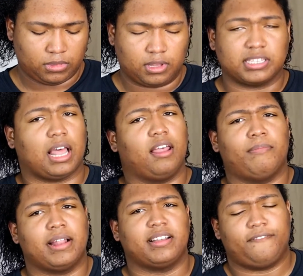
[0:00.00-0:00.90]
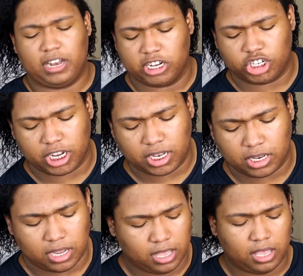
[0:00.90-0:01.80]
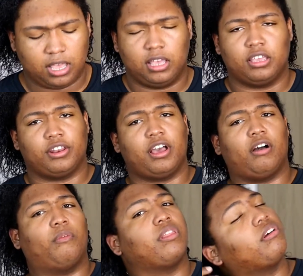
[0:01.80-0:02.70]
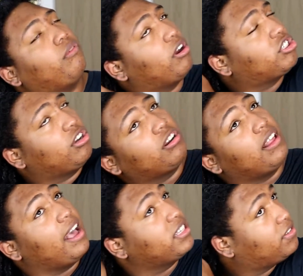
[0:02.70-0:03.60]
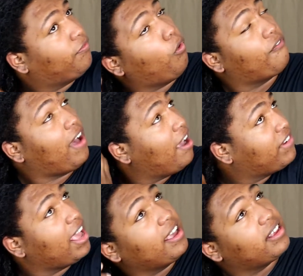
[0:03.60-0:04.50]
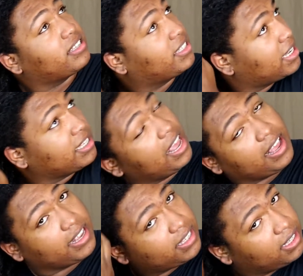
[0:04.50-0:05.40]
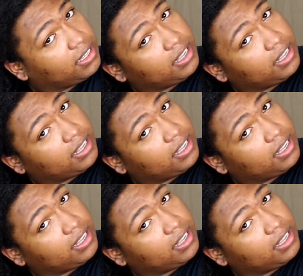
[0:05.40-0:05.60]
Because I love my definition. You know, I want the wash and go to last 4 or 5 days, 6 days.